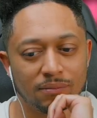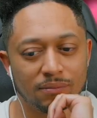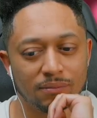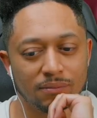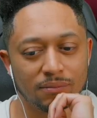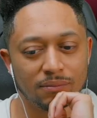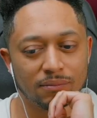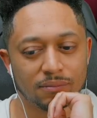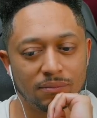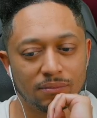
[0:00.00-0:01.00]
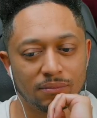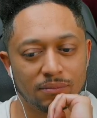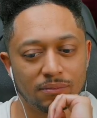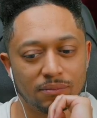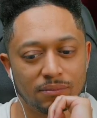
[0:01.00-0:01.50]

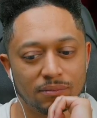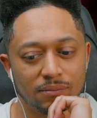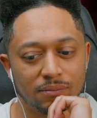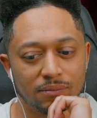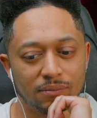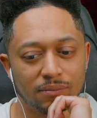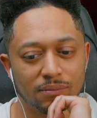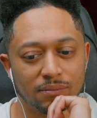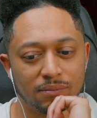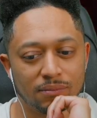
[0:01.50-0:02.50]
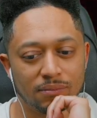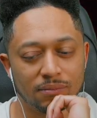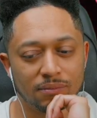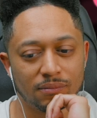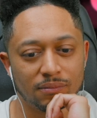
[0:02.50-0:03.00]

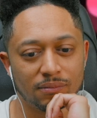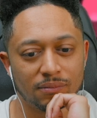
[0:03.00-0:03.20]
(no one is talking)